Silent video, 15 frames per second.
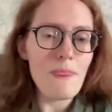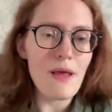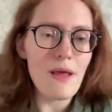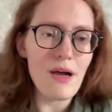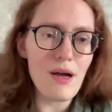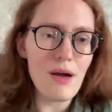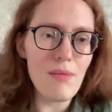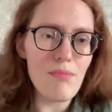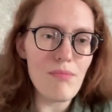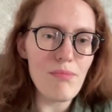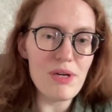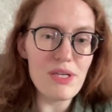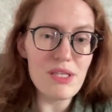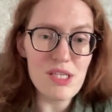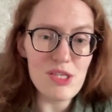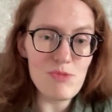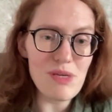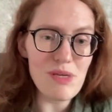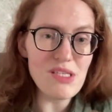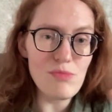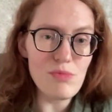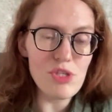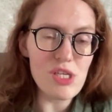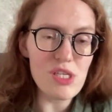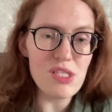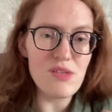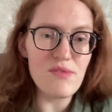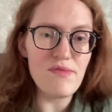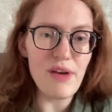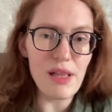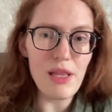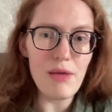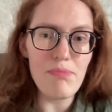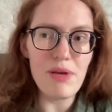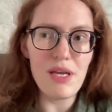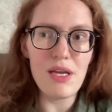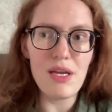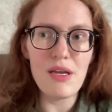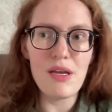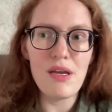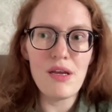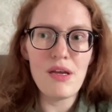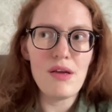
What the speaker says: But it's a space in which he's developing